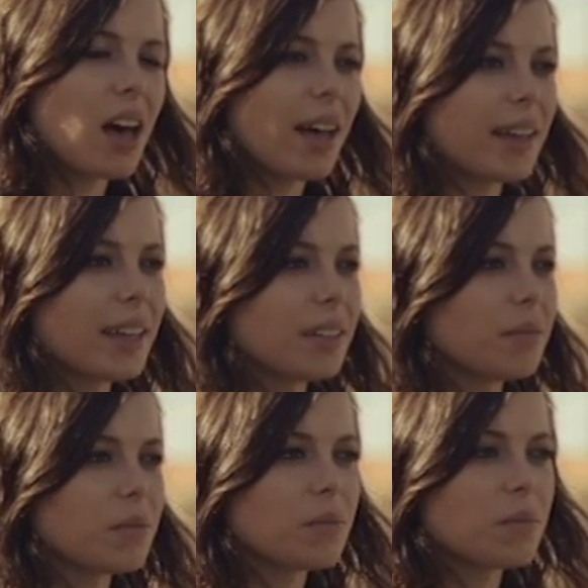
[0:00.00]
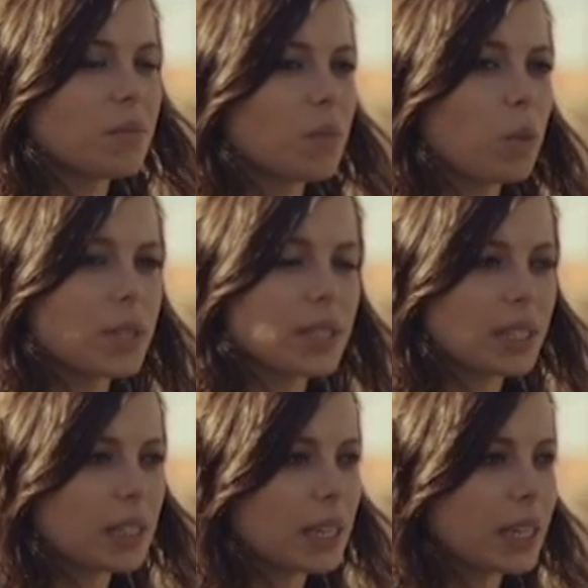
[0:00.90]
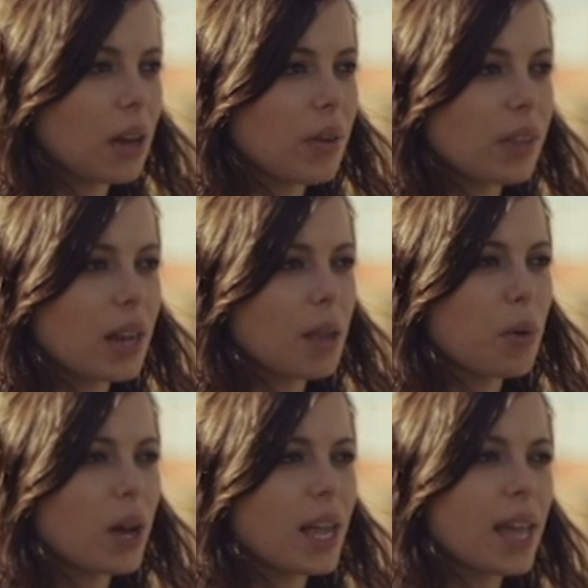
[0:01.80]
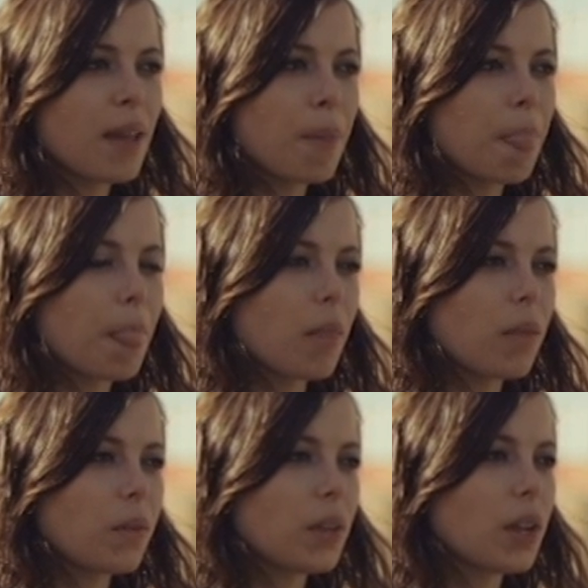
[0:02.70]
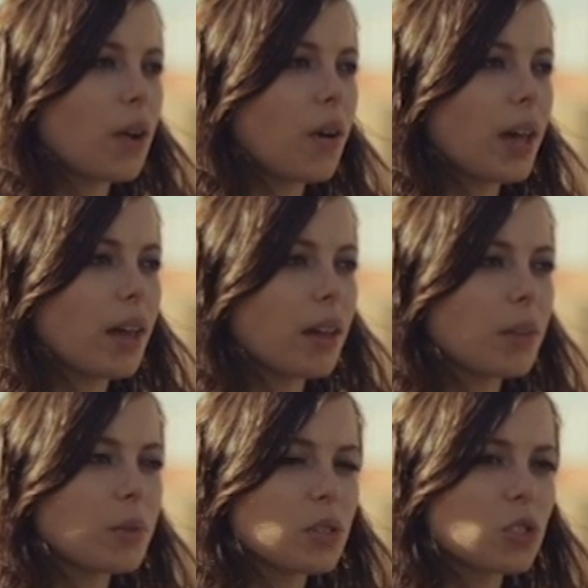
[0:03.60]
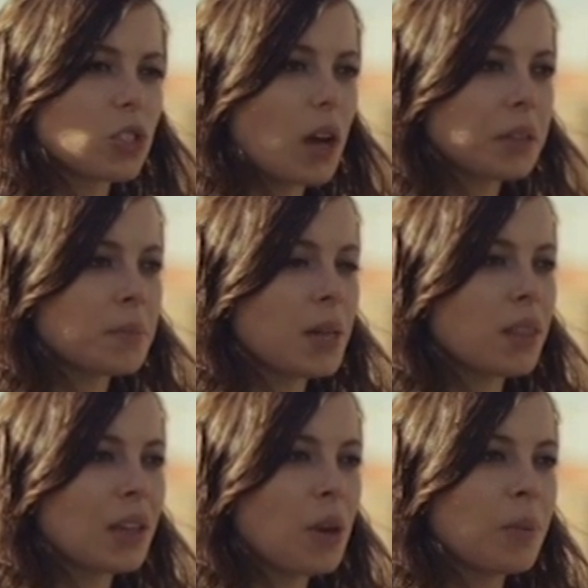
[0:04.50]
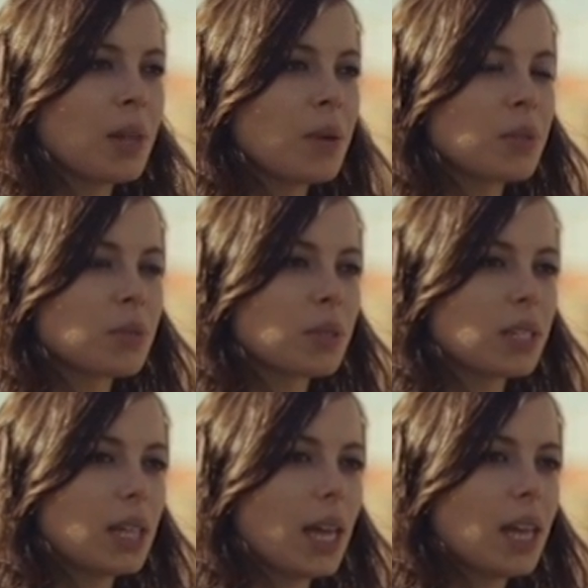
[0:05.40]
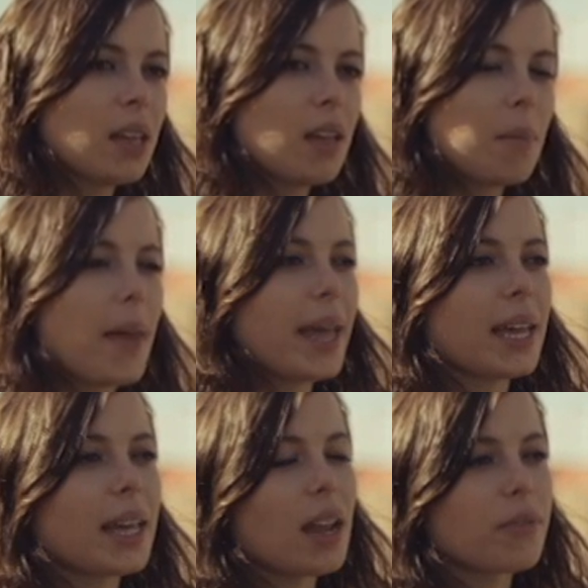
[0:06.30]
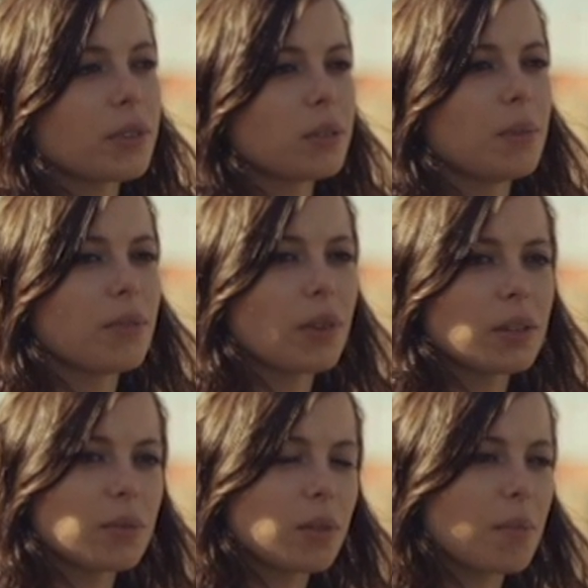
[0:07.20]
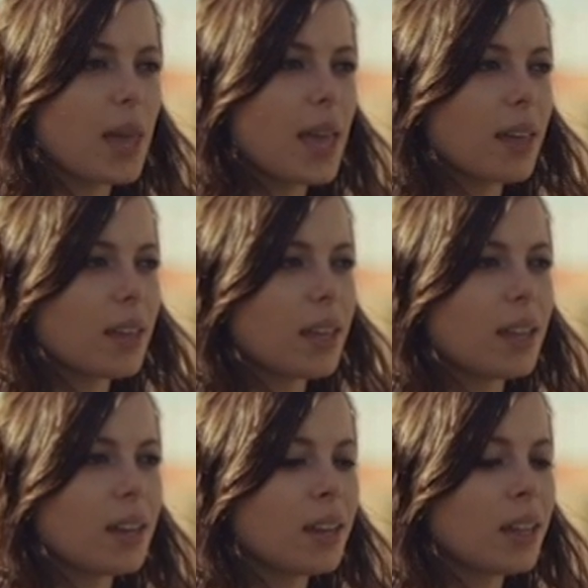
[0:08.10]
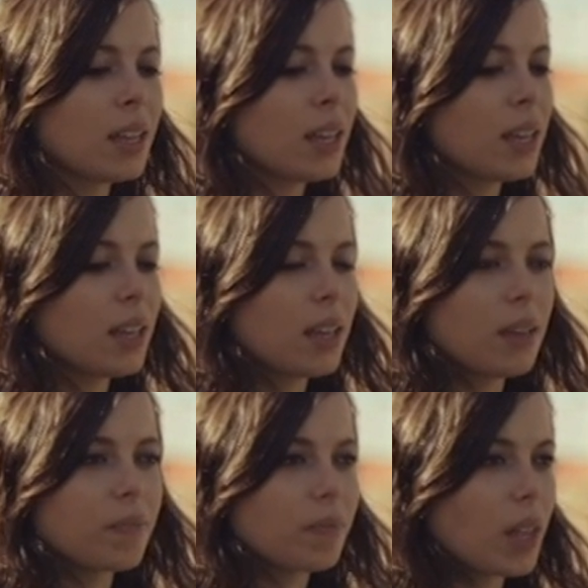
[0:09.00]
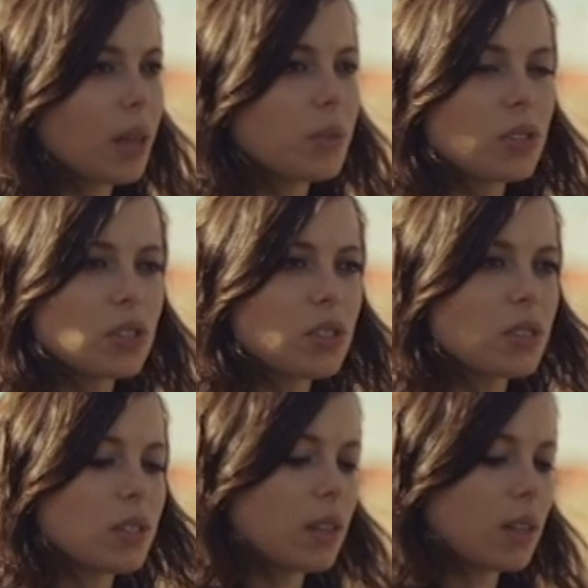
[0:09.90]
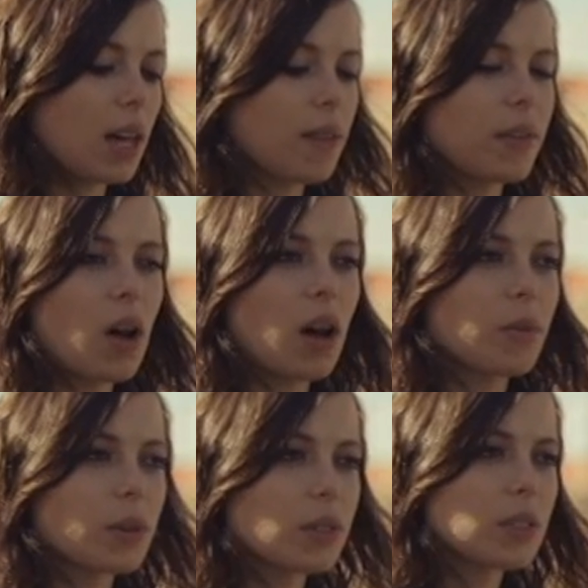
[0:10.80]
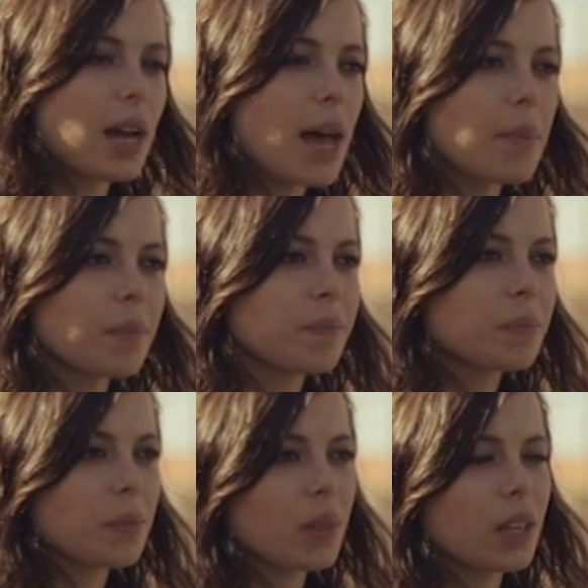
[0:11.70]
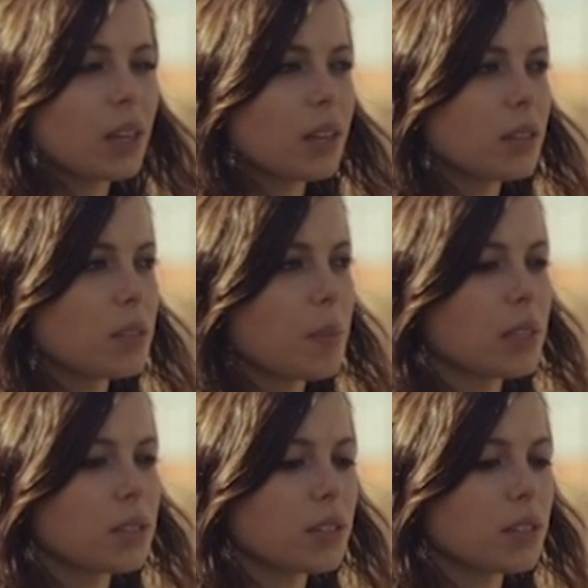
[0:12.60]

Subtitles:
I wasn't clicking with anybody. It was a shock to me that nobody was really making an effort to be friends with me, and it was just kind of an awkward time in the semester,